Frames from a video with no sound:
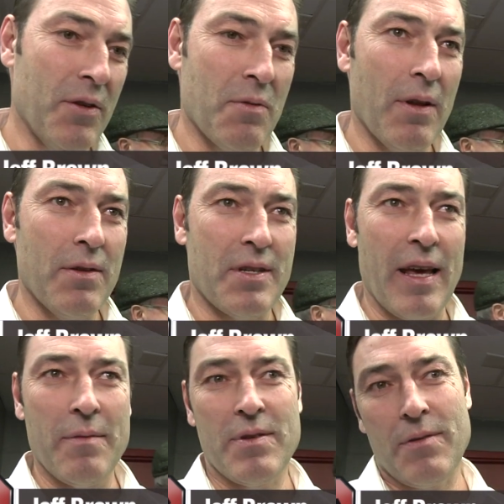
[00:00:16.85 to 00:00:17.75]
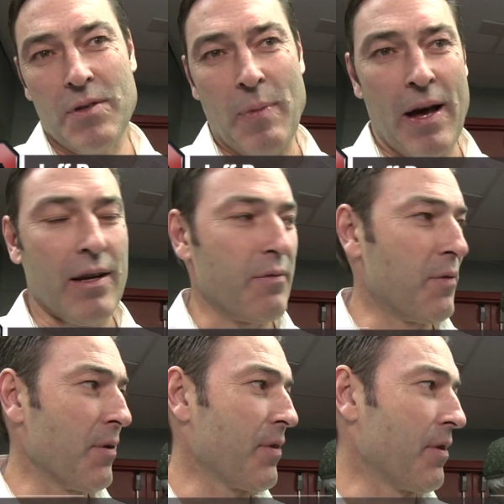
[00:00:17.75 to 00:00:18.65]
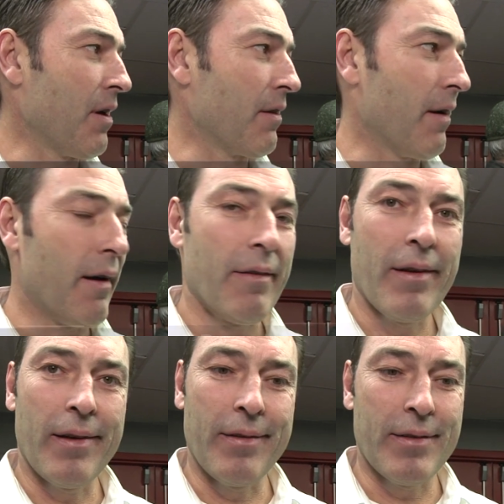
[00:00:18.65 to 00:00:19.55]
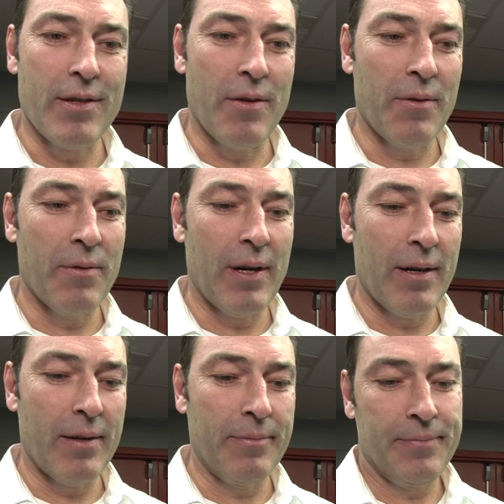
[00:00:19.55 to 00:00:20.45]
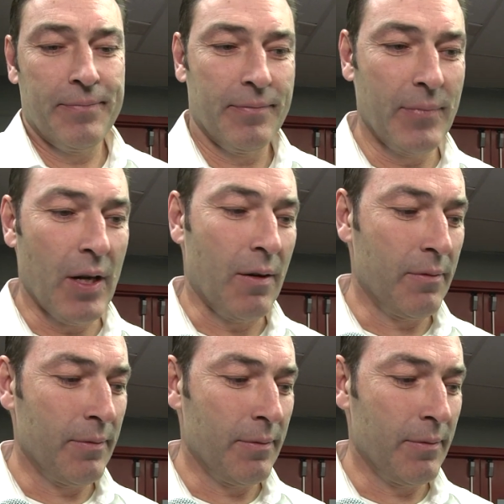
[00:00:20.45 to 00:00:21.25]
it was one of those games where it was back and forth and all around, and so you know,